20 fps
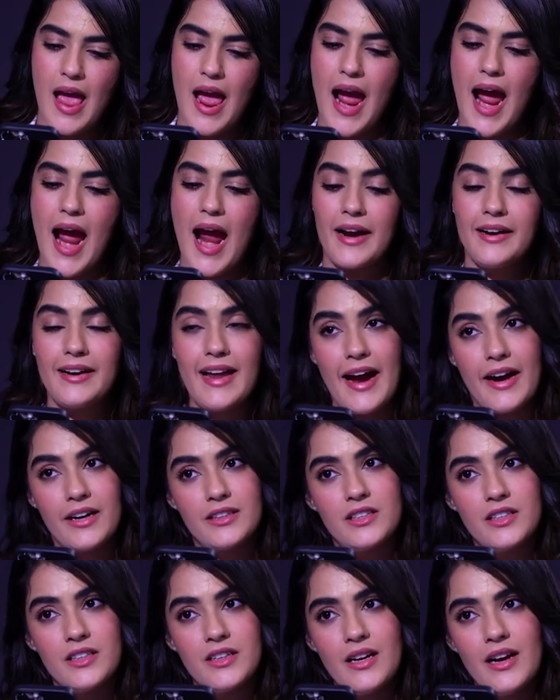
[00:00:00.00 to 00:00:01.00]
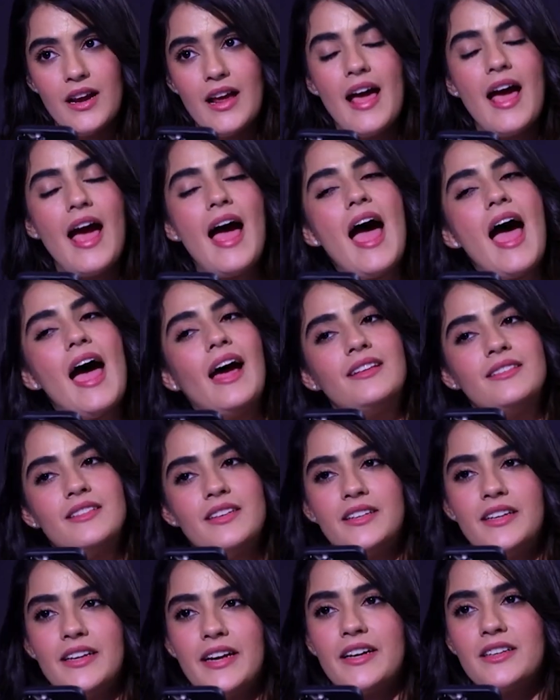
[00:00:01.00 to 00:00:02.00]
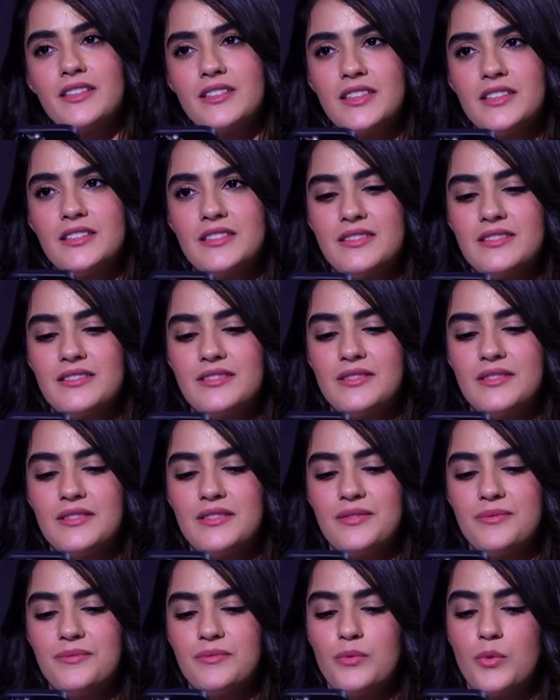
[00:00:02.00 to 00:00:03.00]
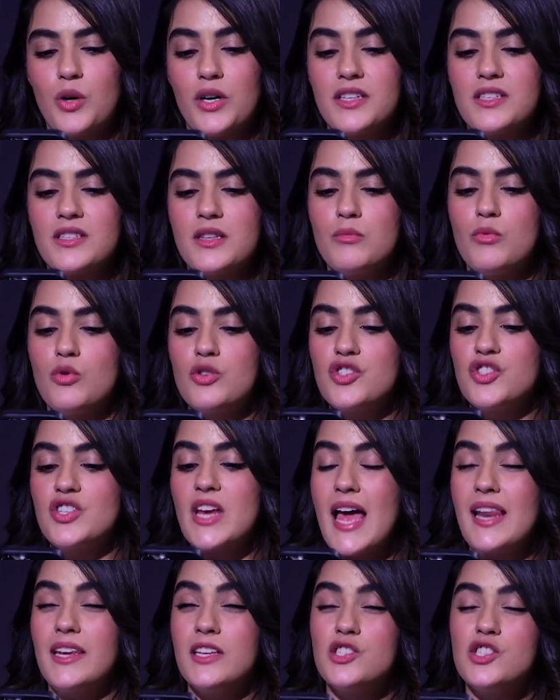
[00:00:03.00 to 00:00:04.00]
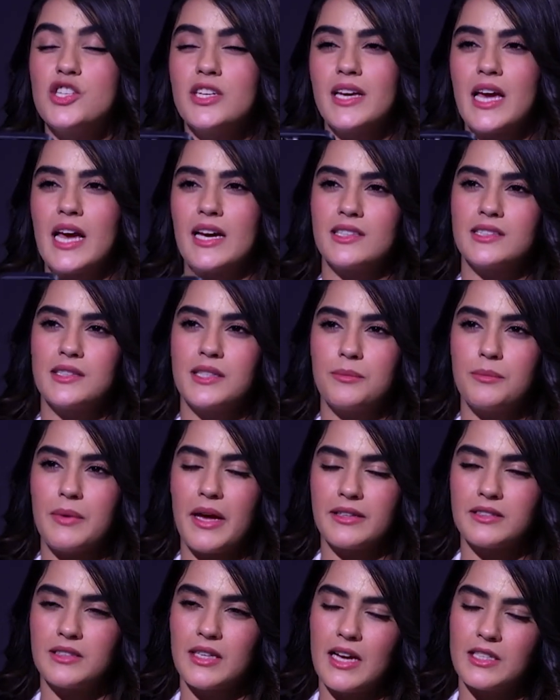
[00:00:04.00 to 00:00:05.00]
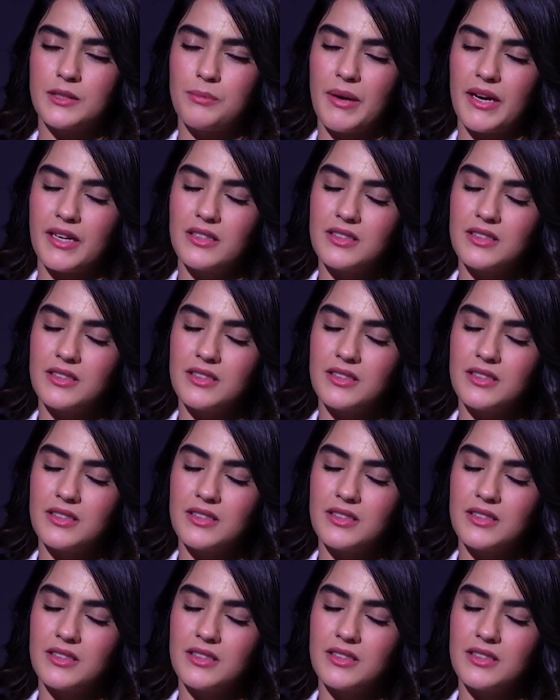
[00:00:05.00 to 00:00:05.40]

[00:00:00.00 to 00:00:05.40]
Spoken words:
and actor and the director? What is the most challenging aspect?